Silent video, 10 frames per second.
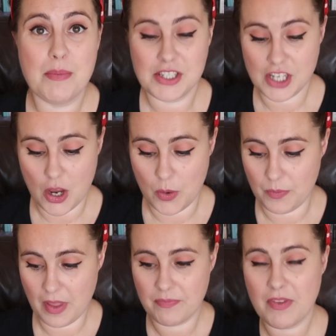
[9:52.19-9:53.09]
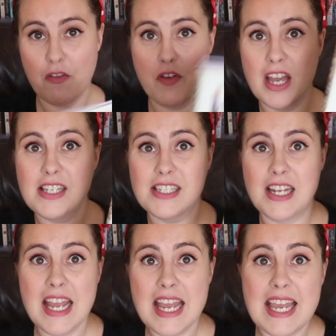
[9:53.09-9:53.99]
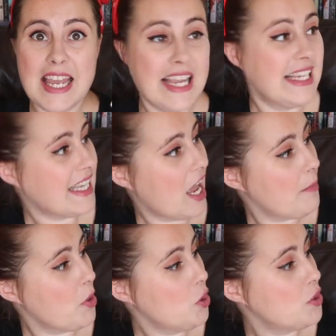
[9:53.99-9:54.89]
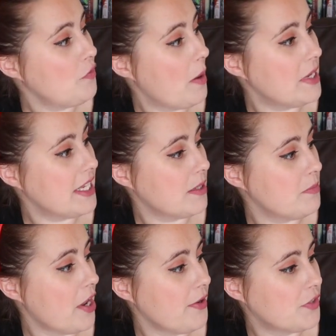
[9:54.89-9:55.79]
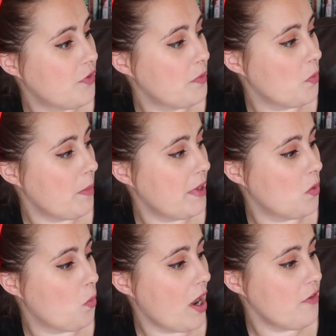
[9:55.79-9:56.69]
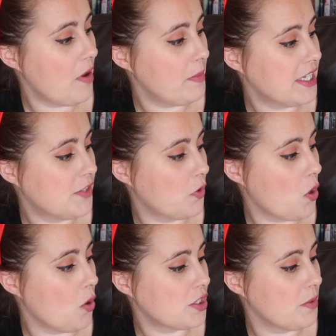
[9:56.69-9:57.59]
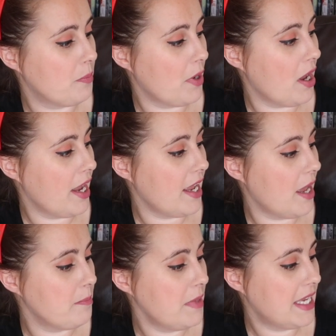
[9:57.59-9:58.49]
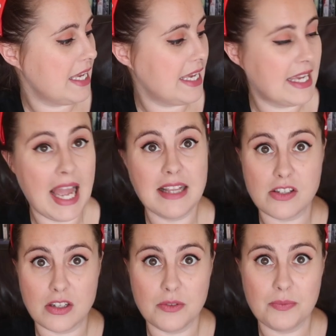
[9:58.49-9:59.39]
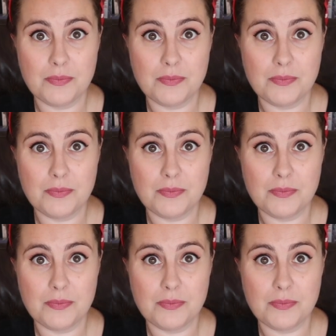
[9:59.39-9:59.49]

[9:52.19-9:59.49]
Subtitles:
So first is Hood Feminism, Notes from the Women White Feminists Forgot by Mickey Kendall.